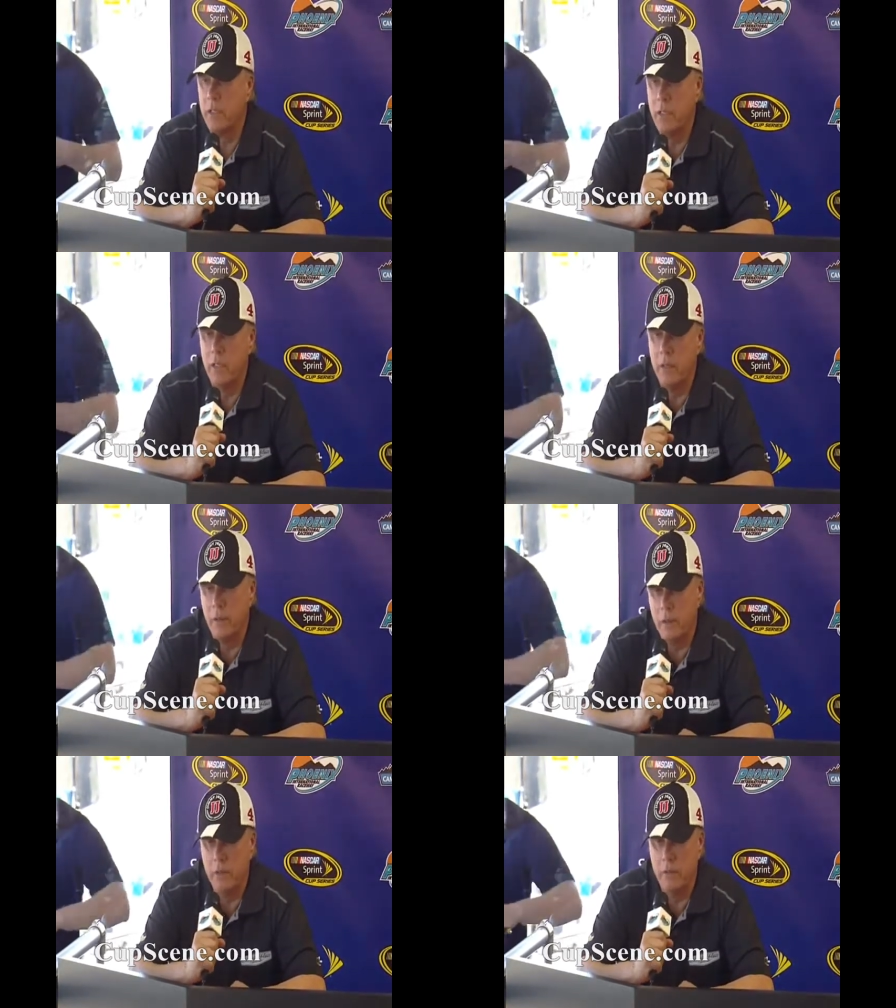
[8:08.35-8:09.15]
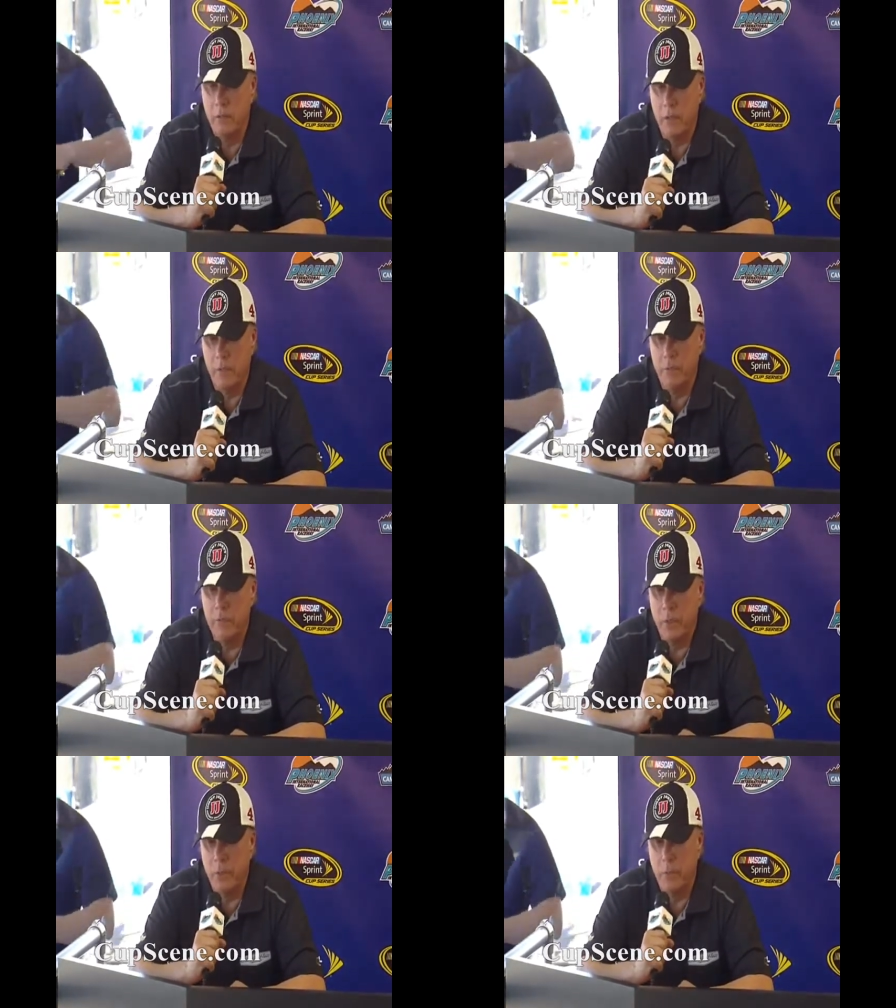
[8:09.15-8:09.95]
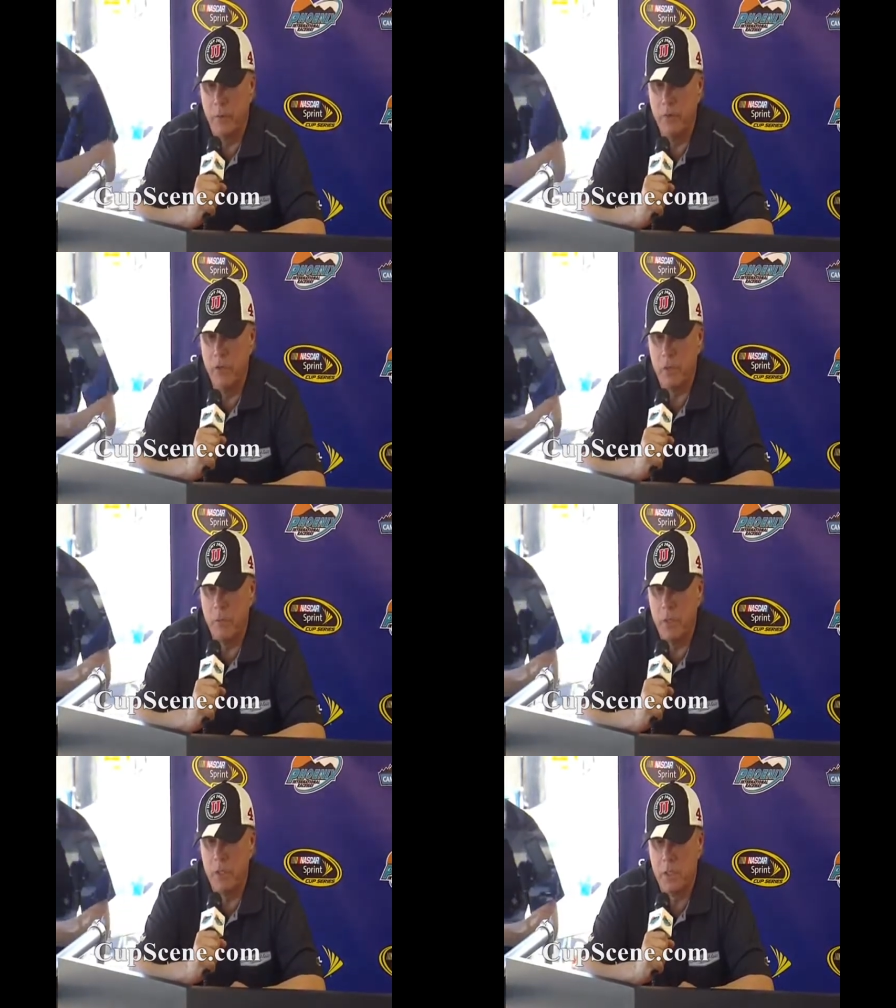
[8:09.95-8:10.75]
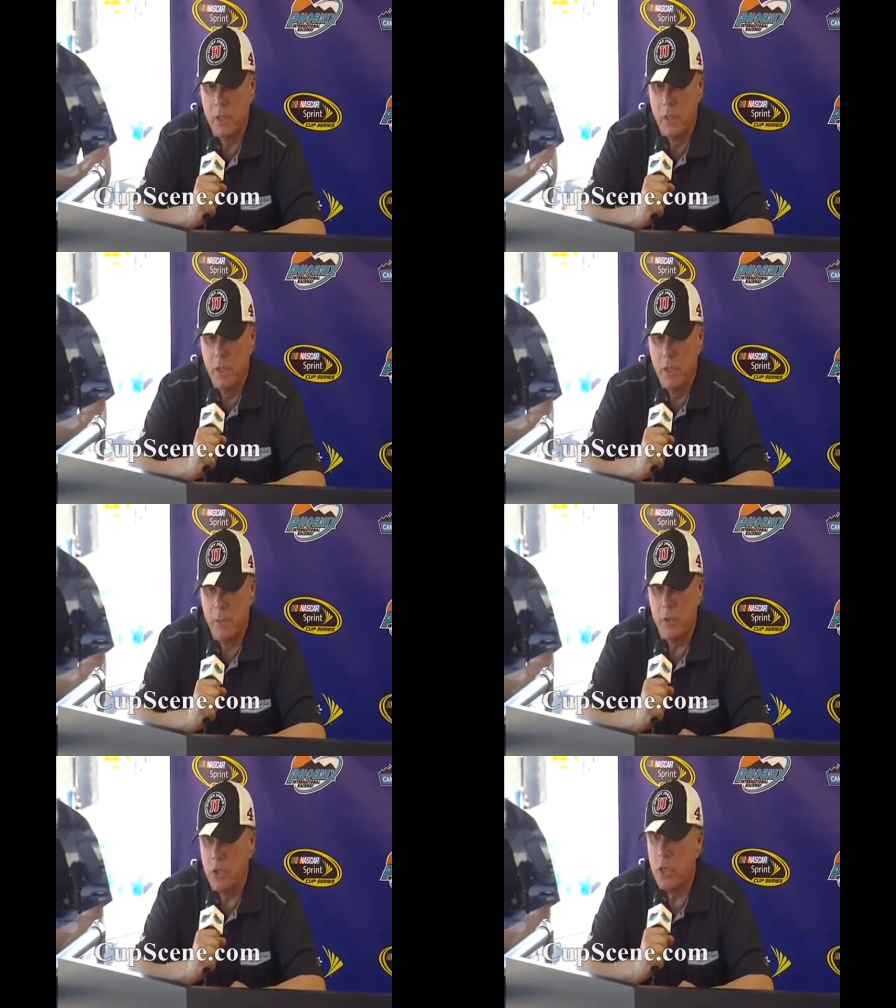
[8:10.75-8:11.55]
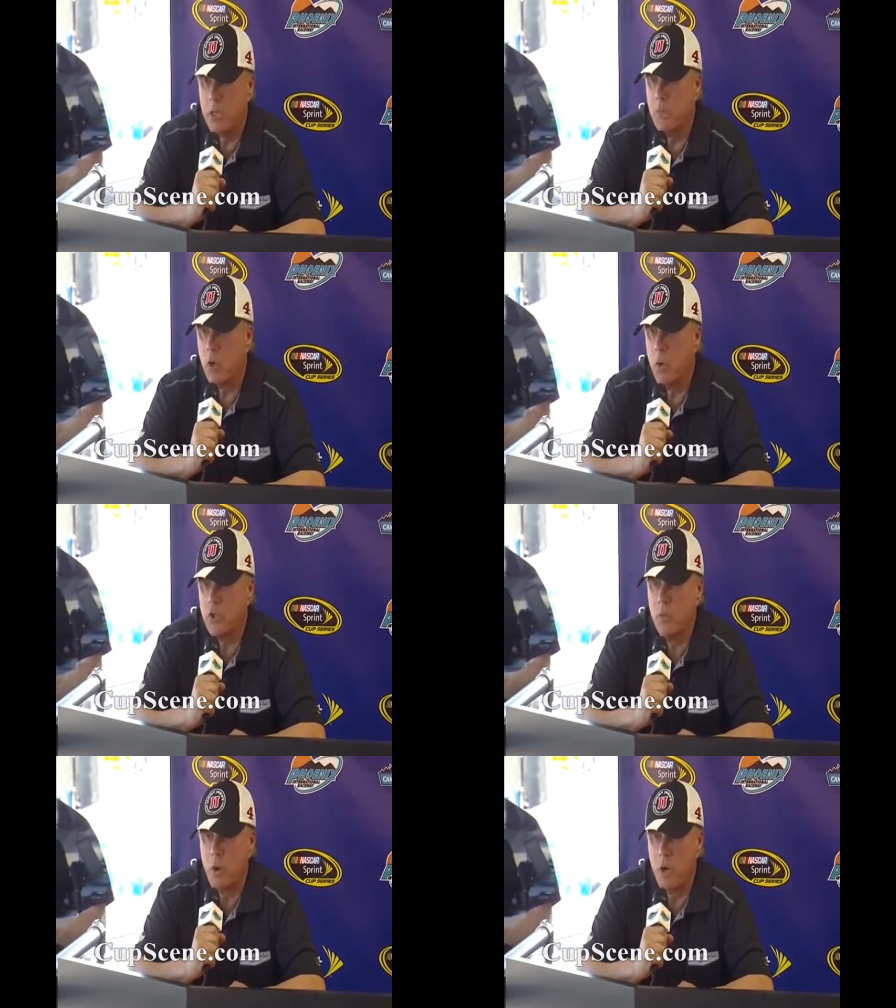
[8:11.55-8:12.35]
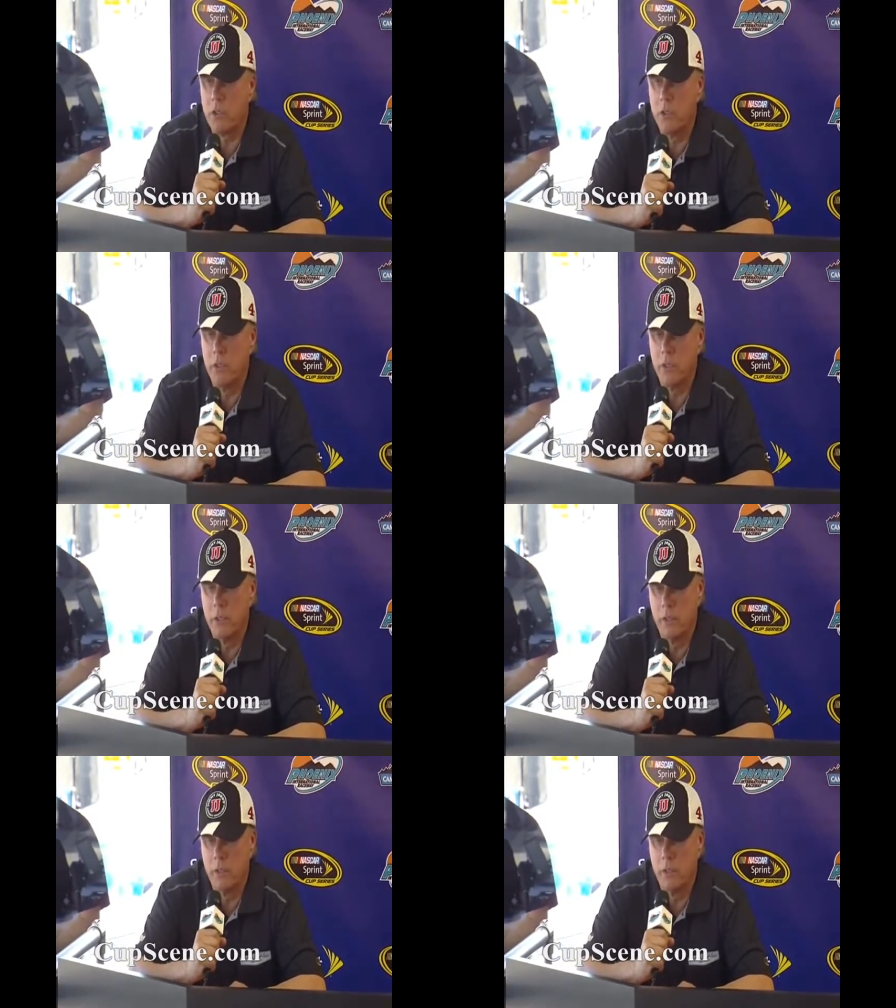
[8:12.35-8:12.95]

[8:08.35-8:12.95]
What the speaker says: And in the previous months, it was just nothing but question marks, and